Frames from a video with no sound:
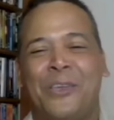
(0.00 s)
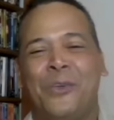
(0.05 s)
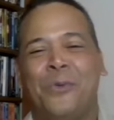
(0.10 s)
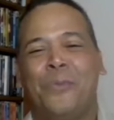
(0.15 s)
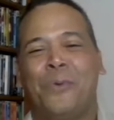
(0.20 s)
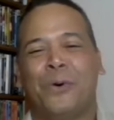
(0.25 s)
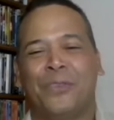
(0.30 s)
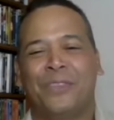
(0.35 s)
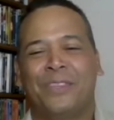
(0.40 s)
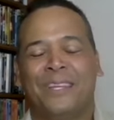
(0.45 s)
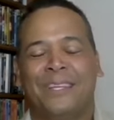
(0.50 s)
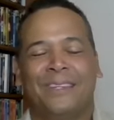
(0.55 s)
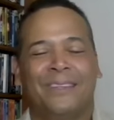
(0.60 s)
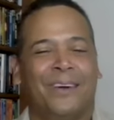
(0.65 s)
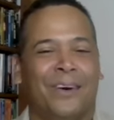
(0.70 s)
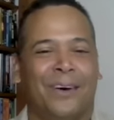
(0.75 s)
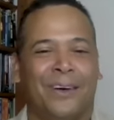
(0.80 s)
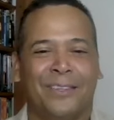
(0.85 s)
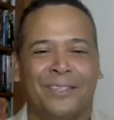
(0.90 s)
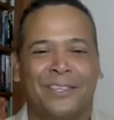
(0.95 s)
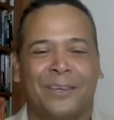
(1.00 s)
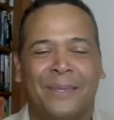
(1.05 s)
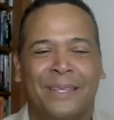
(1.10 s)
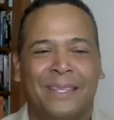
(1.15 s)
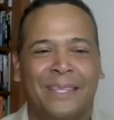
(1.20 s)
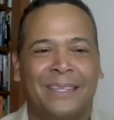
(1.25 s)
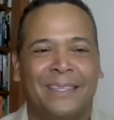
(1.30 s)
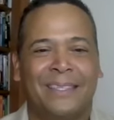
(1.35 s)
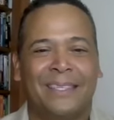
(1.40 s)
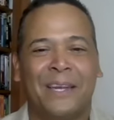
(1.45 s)
You both did awesome in
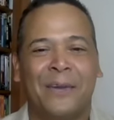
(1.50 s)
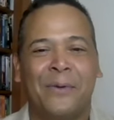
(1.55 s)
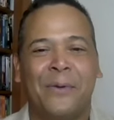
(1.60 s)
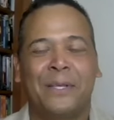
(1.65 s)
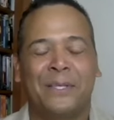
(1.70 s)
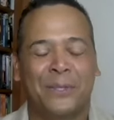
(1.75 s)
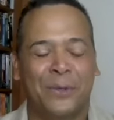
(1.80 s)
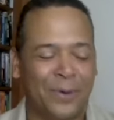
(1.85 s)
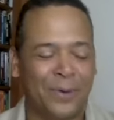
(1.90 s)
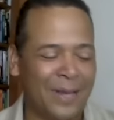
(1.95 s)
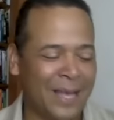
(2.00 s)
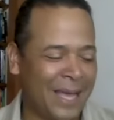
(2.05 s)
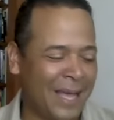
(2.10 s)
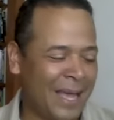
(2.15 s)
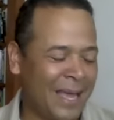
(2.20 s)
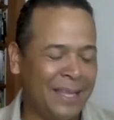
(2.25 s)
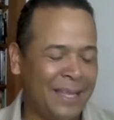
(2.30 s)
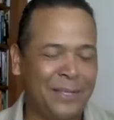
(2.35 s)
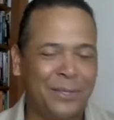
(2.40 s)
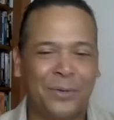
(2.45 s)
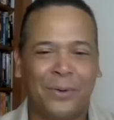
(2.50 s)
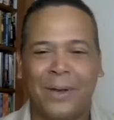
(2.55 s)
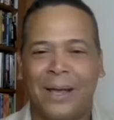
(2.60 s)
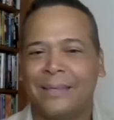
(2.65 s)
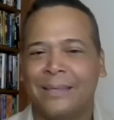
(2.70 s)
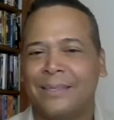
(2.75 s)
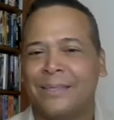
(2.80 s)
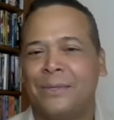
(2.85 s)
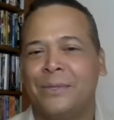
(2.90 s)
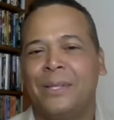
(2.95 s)
this series. So I, I need to
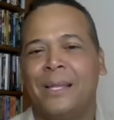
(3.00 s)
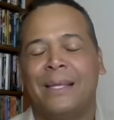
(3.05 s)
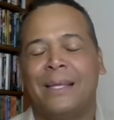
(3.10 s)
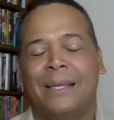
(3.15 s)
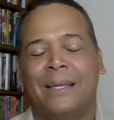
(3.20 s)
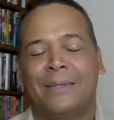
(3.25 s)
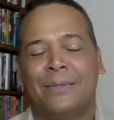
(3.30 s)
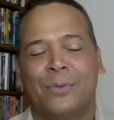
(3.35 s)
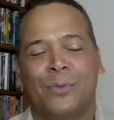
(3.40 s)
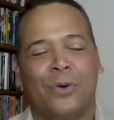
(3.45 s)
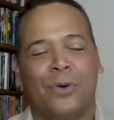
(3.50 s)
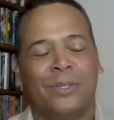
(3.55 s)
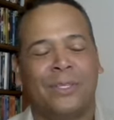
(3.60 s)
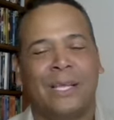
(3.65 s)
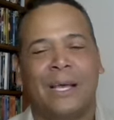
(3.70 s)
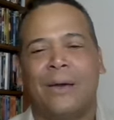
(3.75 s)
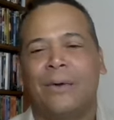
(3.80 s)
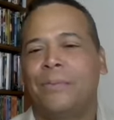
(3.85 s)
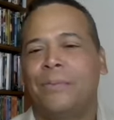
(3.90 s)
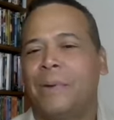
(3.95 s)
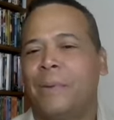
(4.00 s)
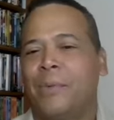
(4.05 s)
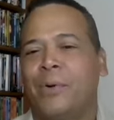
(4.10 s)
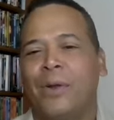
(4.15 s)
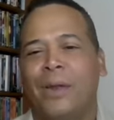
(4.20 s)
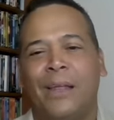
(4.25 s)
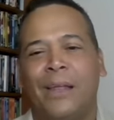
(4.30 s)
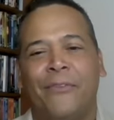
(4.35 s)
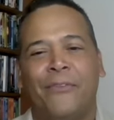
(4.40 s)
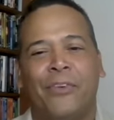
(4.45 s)
ask you, let, us walk down
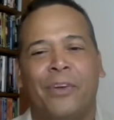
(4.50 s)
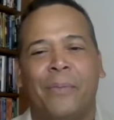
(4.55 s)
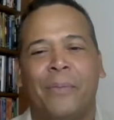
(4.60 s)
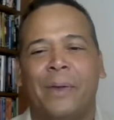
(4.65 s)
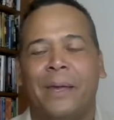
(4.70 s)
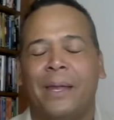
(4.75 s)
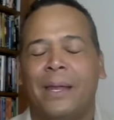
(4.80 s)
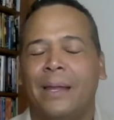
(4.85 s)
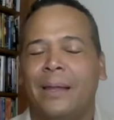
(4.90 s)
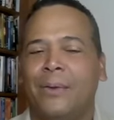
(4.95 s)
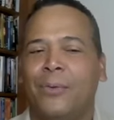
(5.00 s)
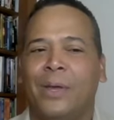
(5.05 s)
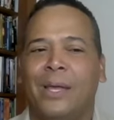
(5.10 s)
memory lane for a minute.